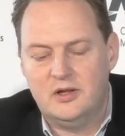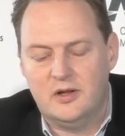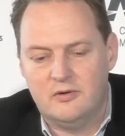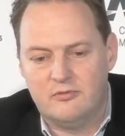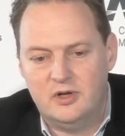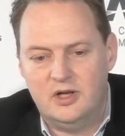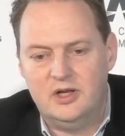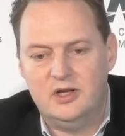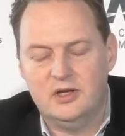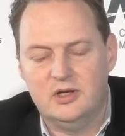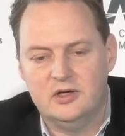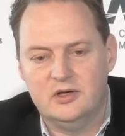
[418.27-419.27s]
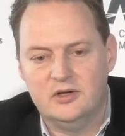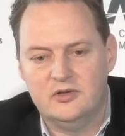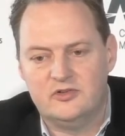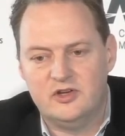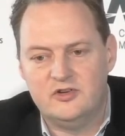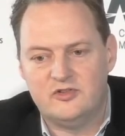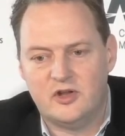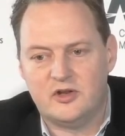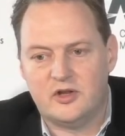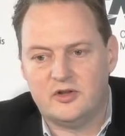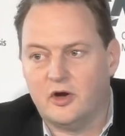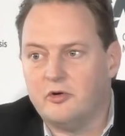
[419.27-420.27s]
see is that the
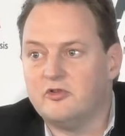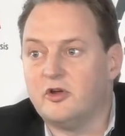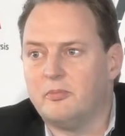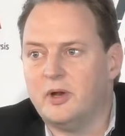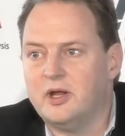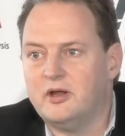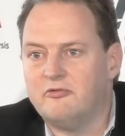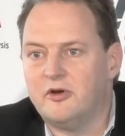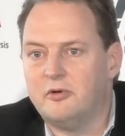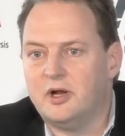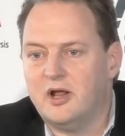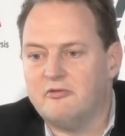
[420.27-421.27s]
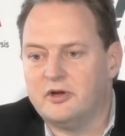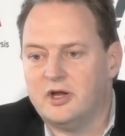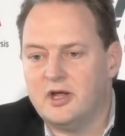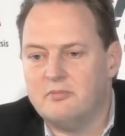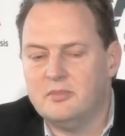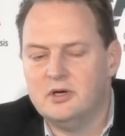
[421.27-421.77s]
Qataris are playing a very clever game.